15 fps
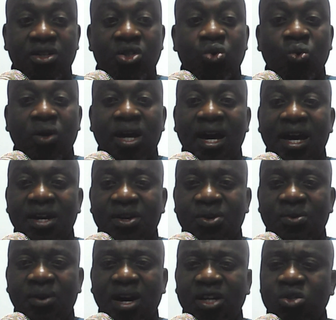To guide
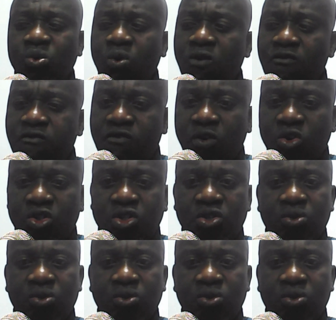you and to comfort